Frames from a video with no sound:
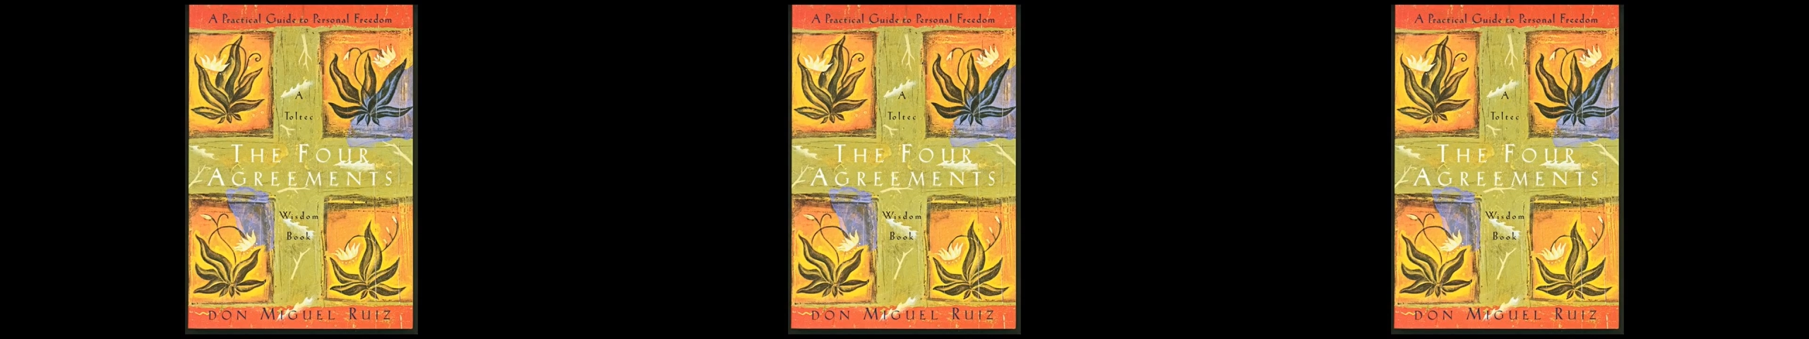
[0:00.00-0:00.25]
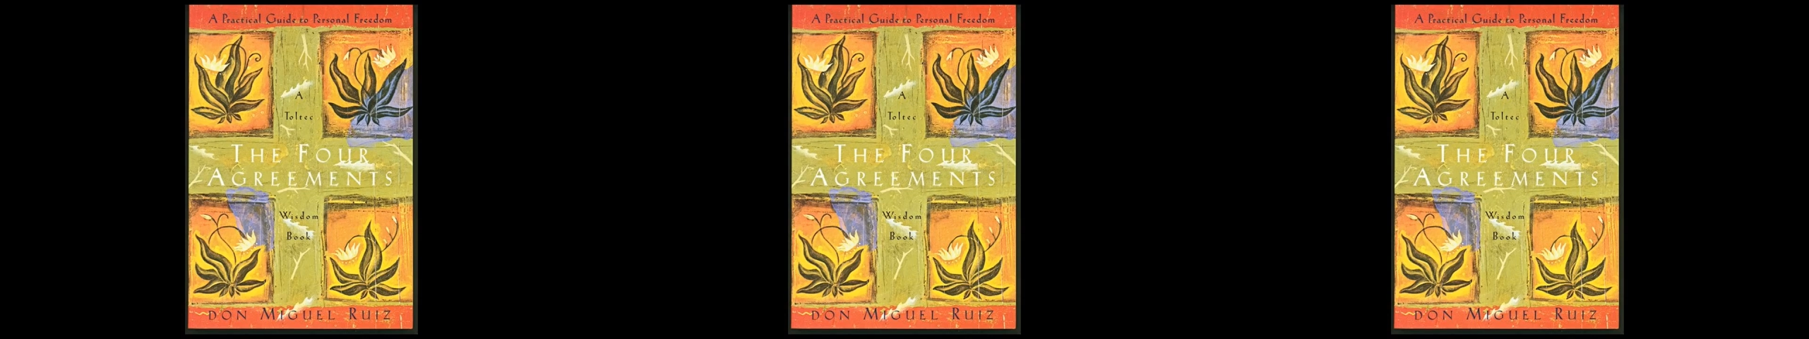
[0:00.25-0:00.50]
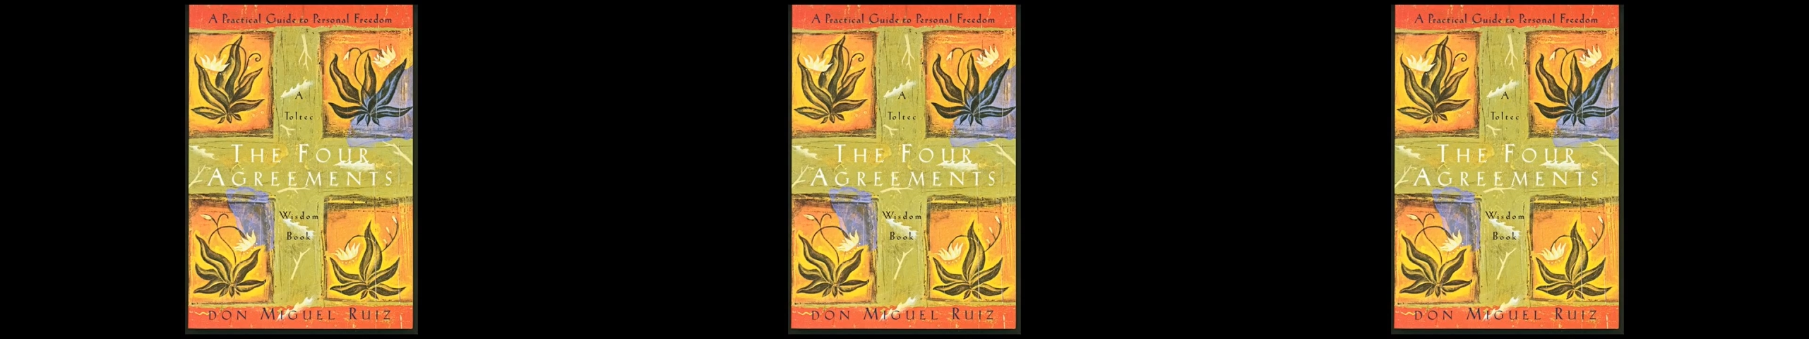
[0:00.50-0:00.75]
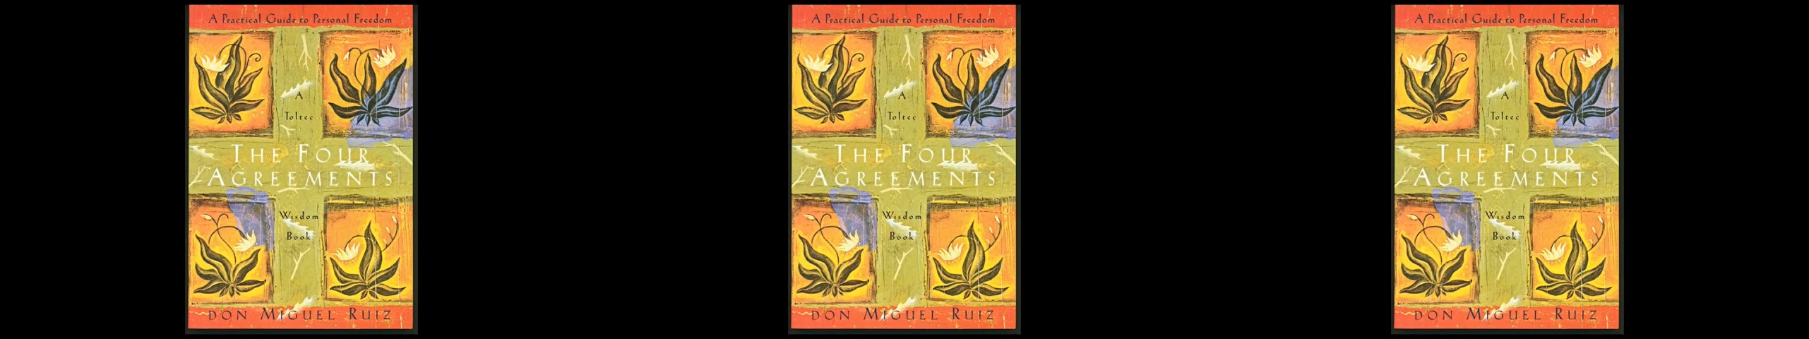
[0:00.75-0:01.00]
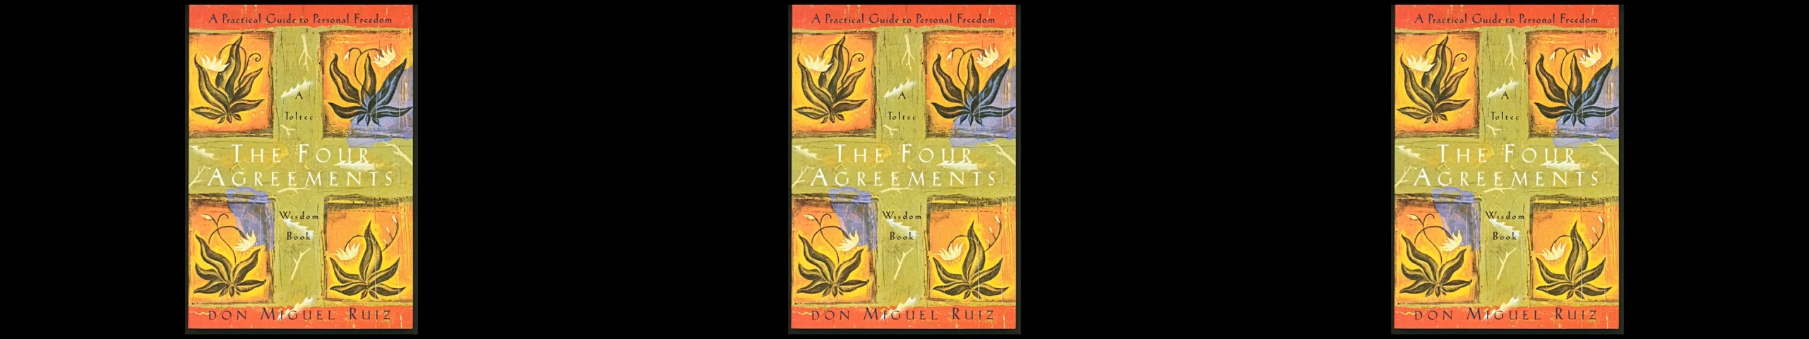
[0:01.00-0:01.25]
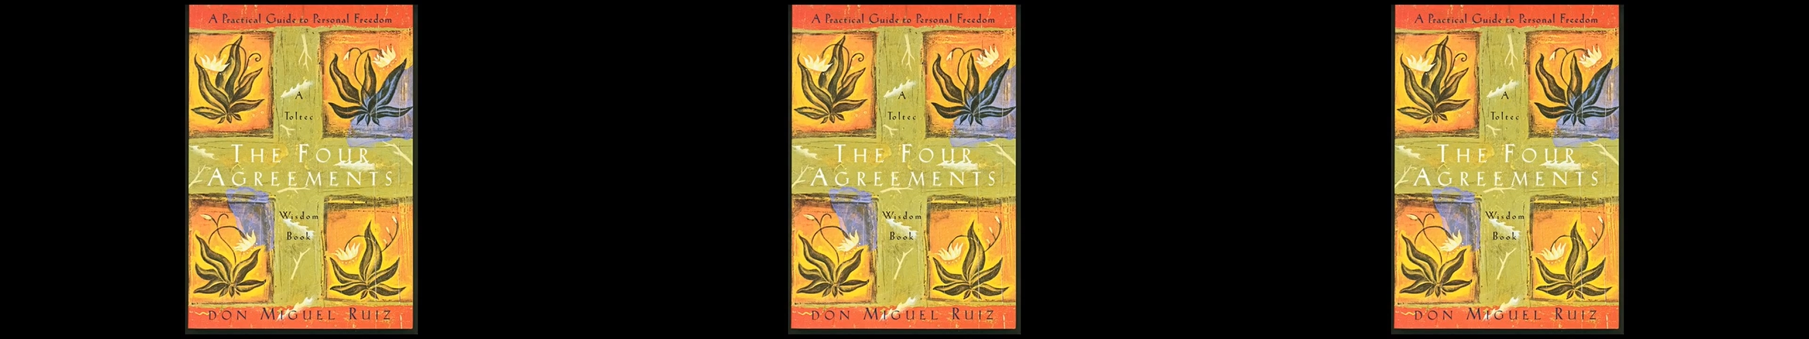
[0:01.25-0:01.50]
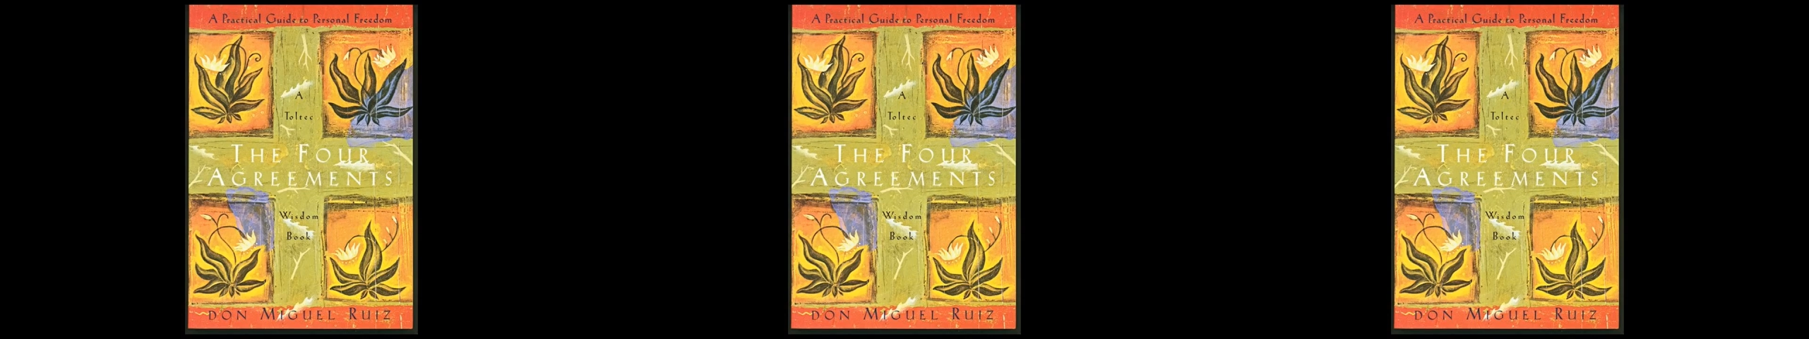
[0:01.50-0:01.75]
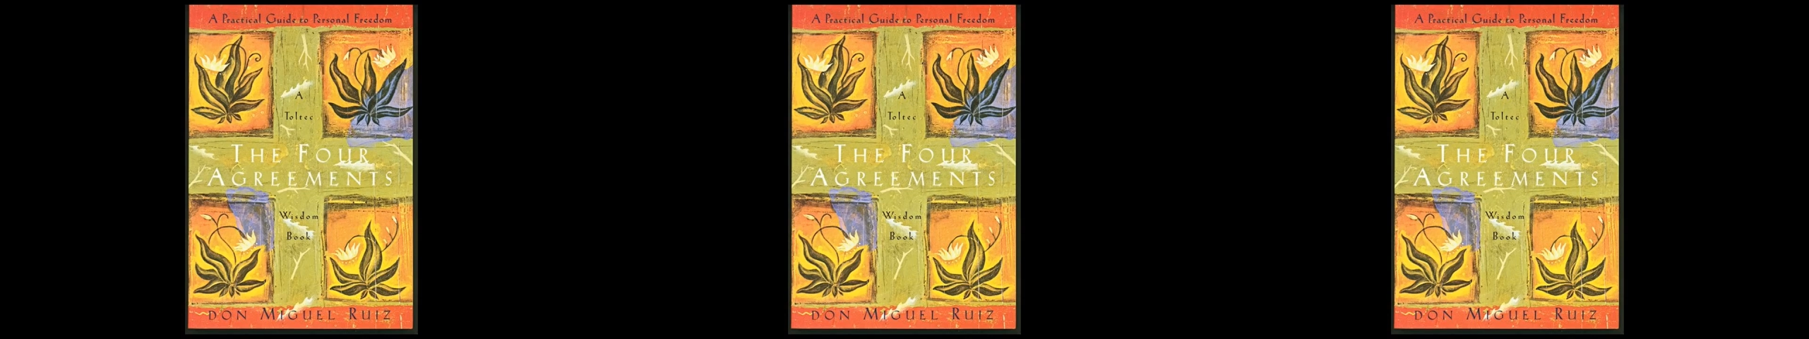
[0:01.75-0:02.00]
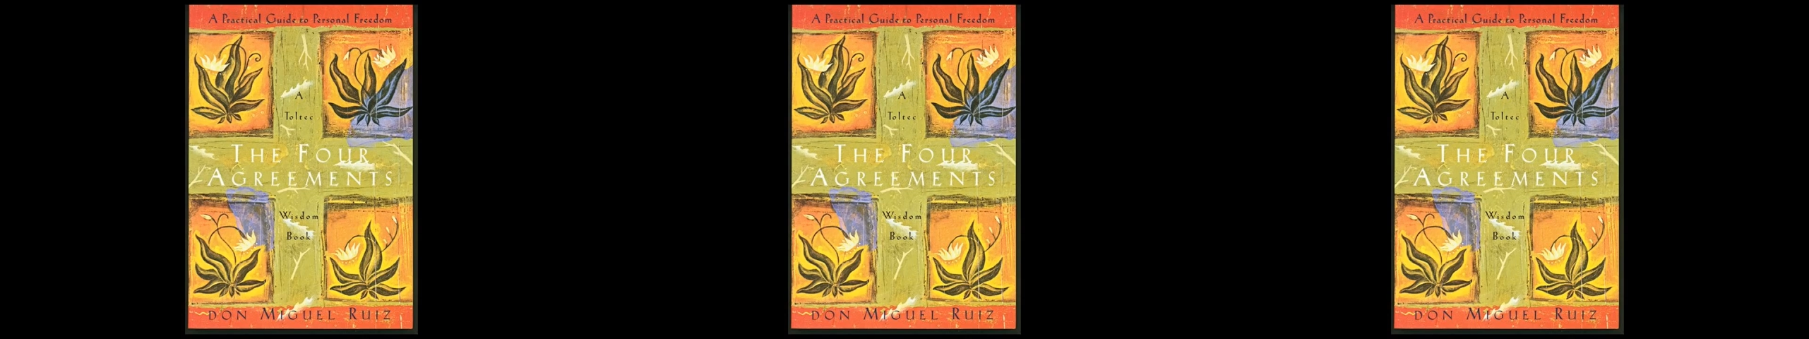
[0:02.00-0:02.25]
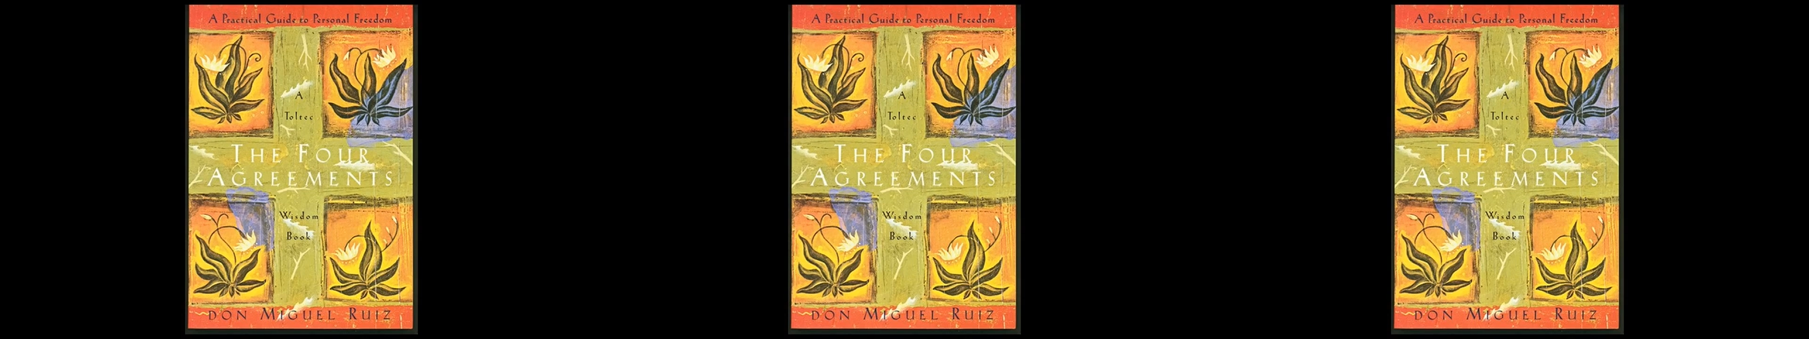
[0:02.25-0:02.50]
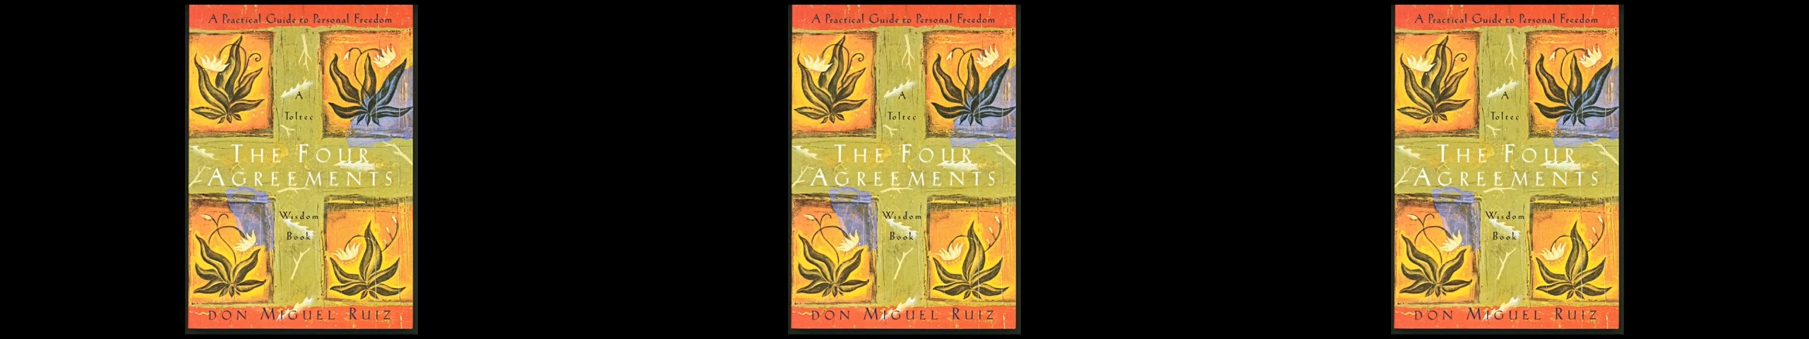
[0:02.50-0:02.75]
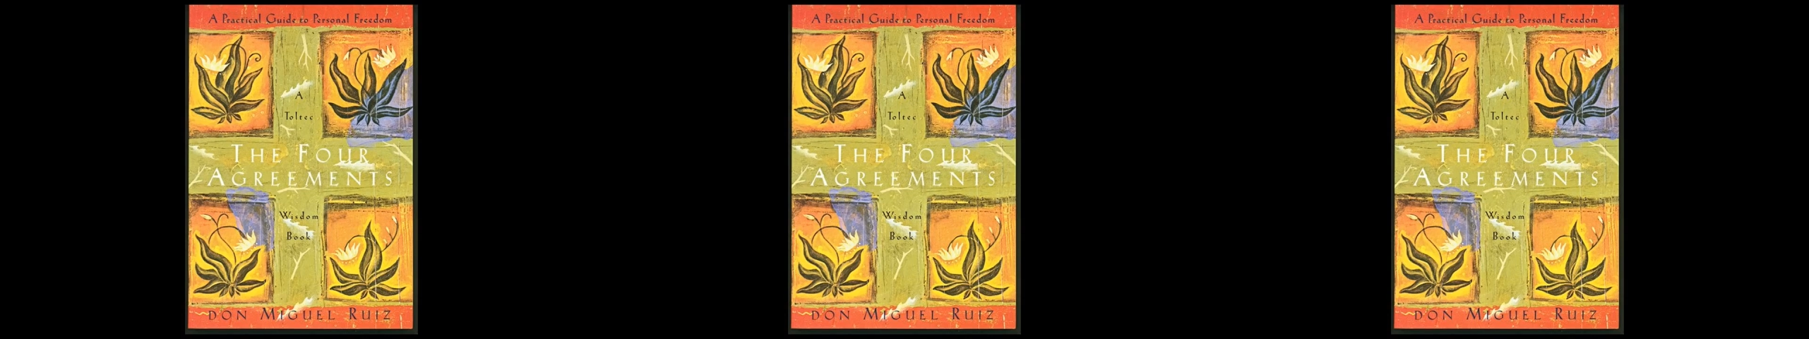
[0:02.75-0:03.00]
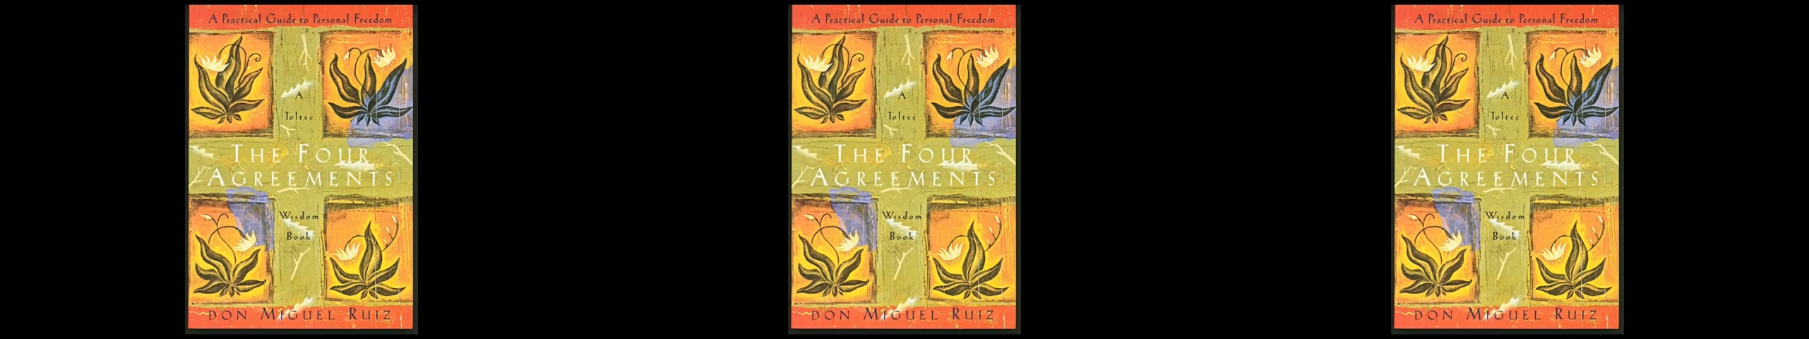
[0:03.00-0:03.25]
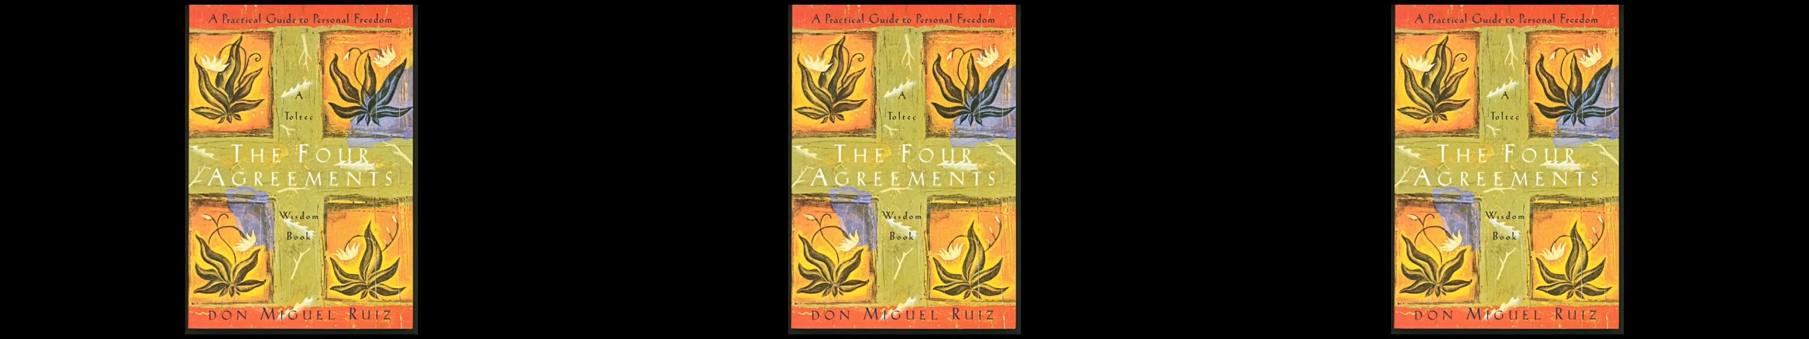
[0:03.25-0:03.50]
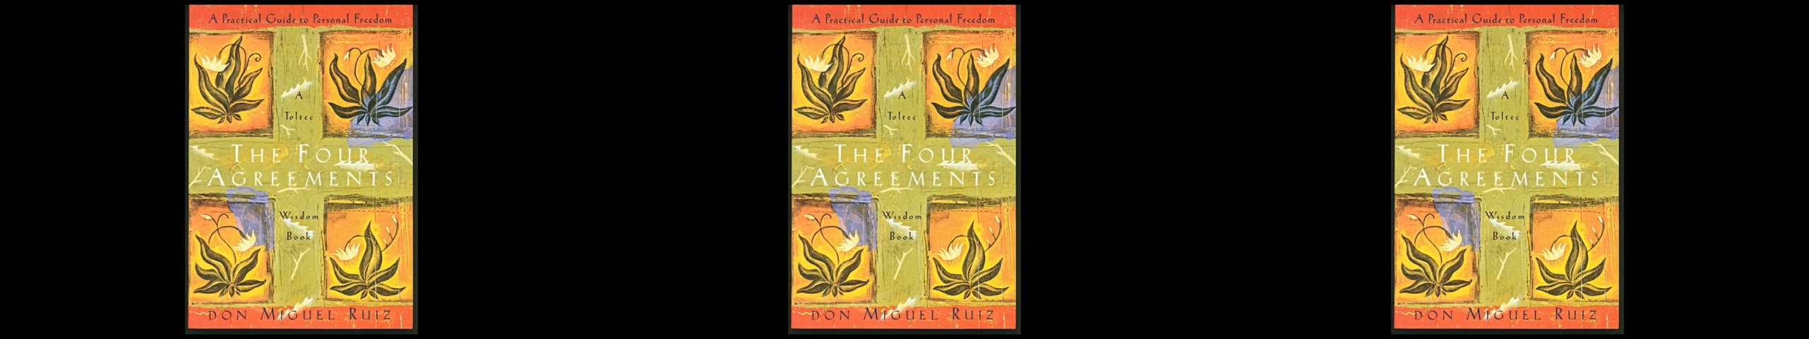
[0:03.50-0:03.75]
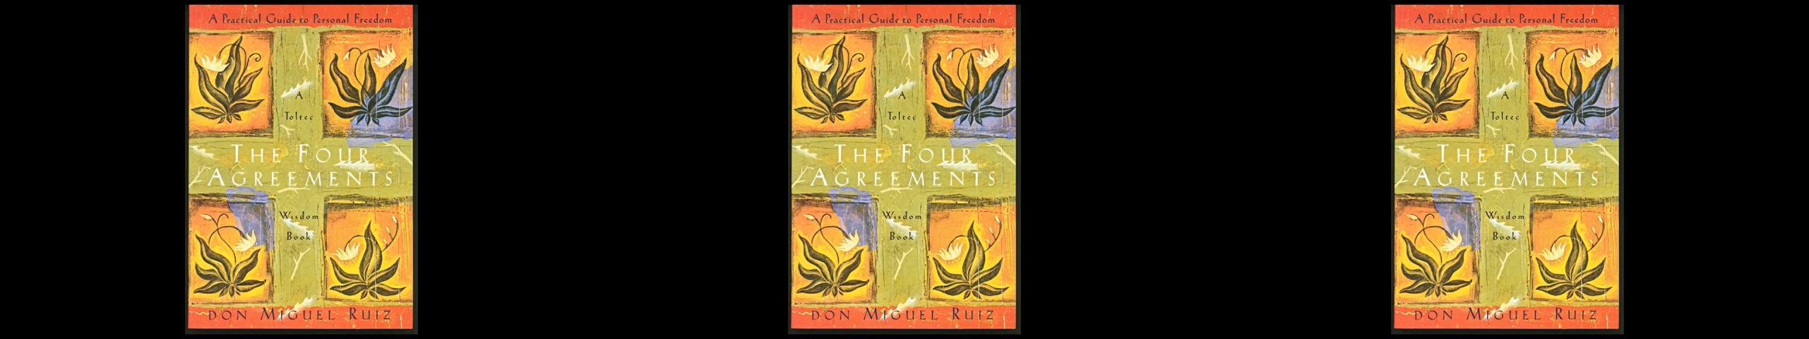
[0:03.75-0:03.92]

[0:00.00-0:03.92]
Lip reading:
[unreadable: no face in view]